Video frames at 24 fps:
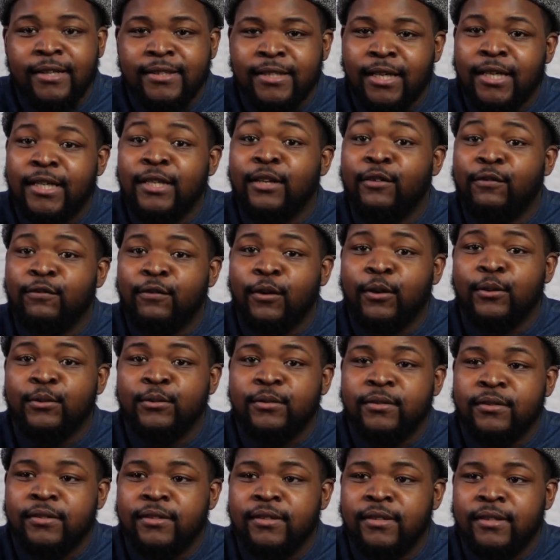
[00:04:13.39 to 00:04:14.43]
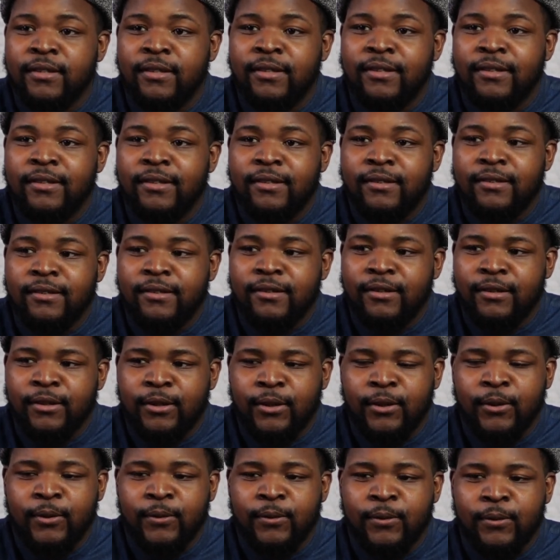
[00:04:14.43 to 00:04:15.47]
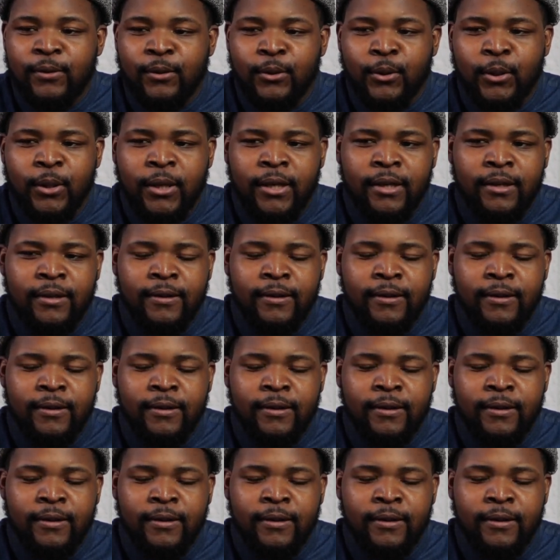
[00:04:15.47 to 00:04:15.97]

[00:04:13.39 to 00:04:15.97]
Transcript: I eat first, or